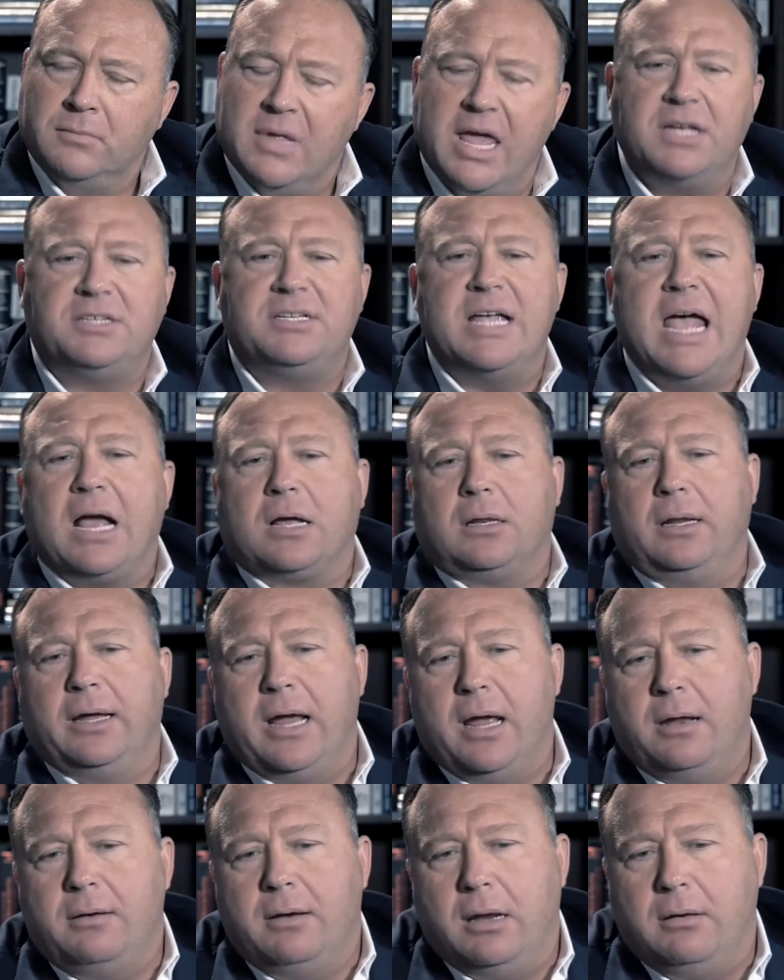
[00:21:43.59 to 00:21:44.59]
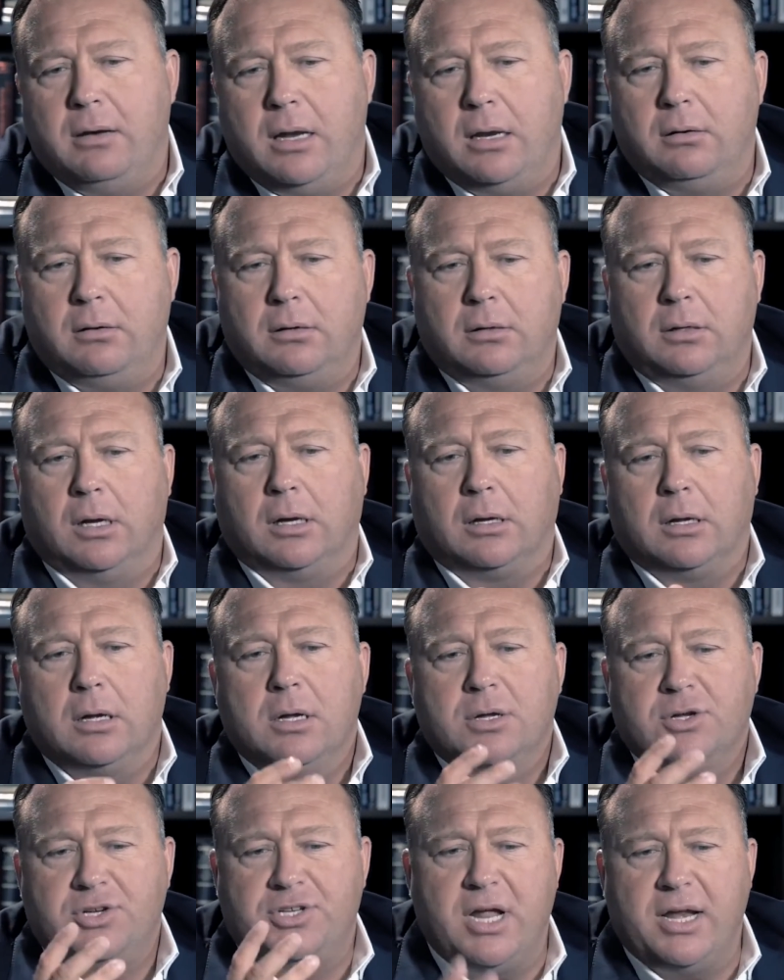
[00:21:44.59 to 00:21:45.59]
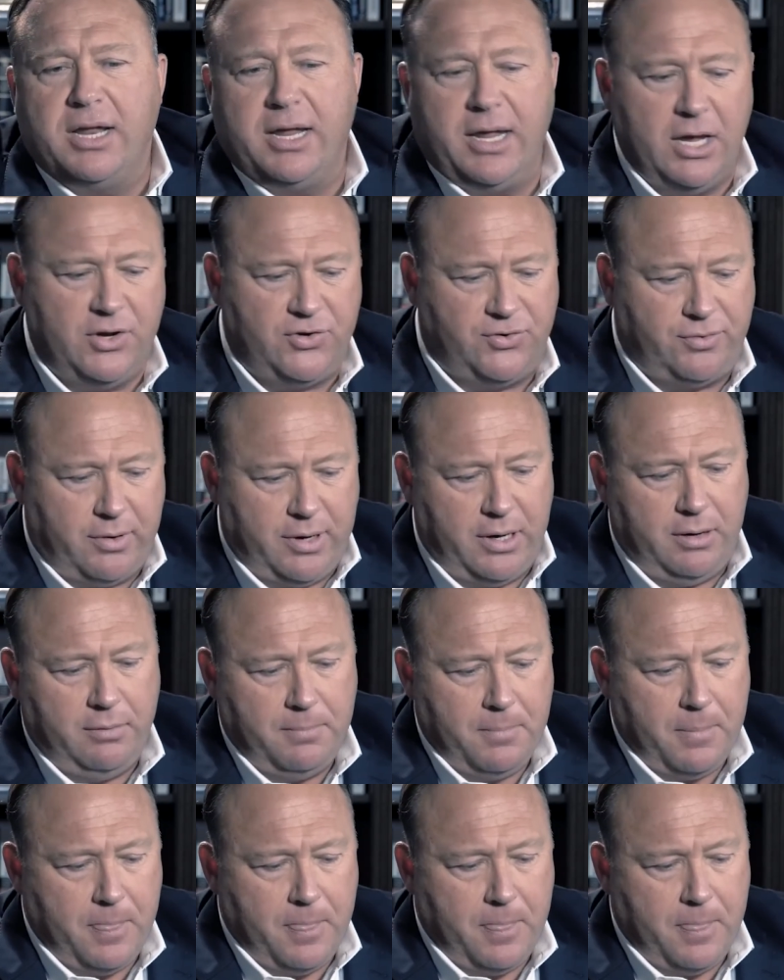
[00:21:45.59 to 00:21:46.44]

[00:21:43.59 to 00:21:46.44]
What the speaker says: Exactly. And look, studying history.